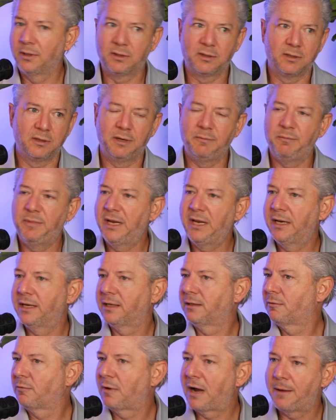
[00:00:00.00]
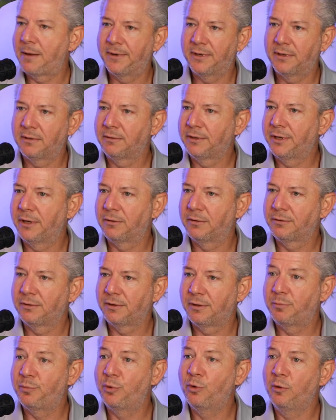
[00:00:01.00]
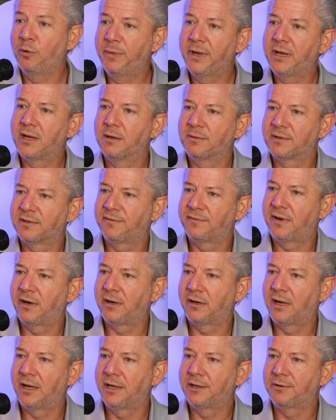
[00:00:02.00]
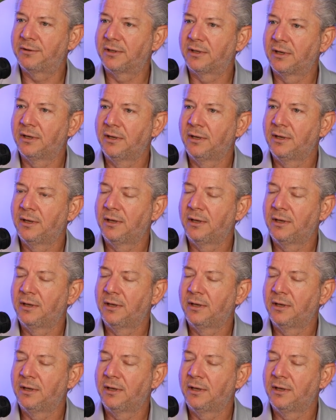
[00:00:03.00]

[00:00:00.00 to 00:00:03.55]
it's immediate grab it. The pool becomes a fire hydrant.